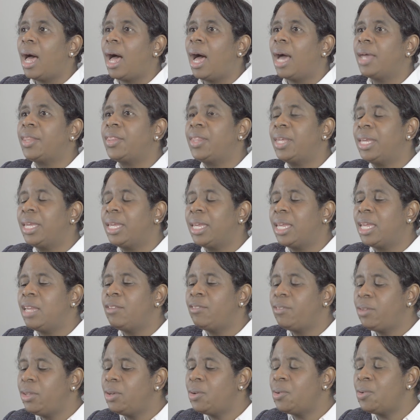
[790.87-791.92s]
I think
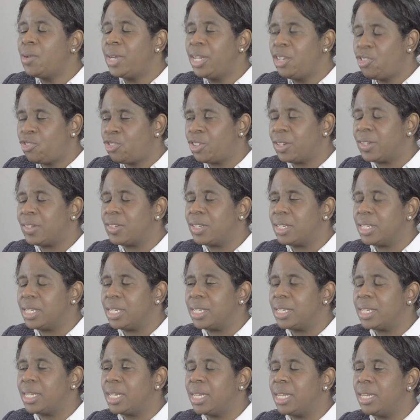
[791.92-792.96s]
if you're
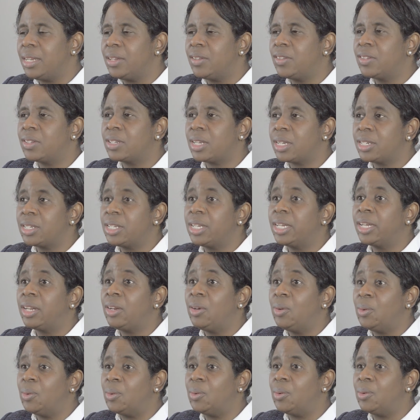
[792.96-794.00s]
interested in
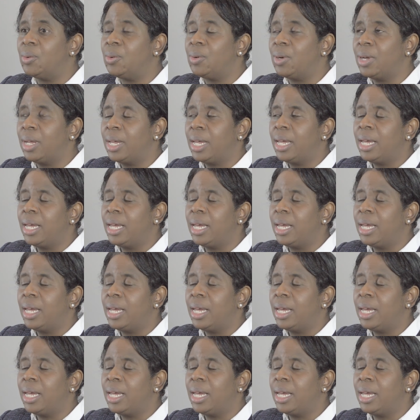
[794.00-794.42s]
studying law,